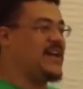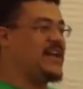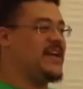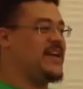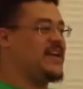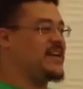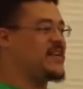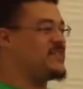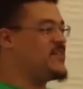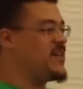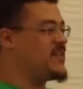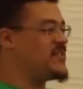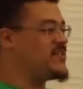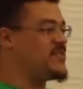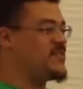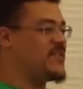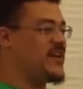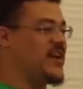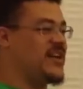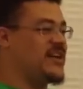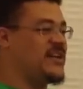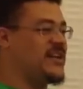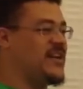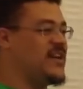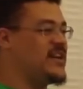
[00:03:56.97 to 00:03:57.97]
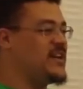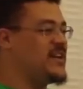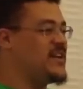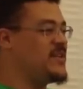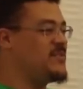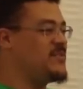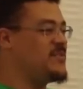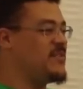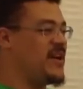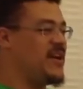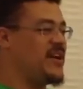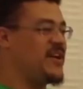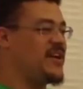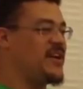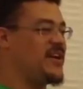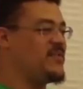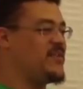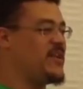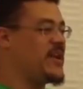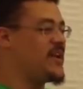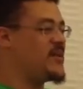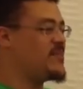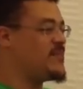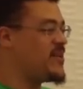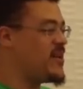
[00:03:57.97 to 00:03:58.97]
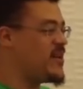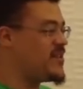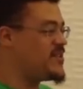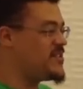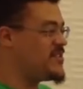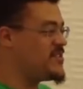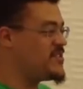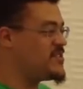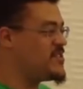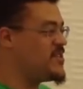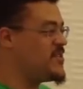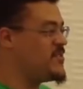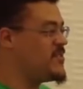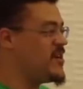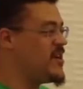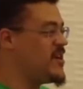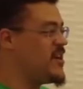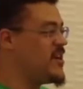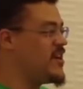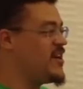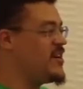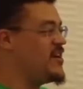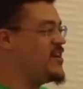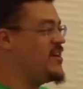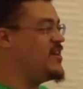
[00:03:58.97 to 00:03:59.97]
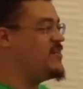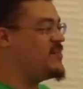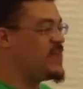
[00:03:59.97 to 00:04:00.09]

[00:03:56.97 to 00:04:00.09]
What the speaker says: It must have gotten edited by an automatic process somewhere.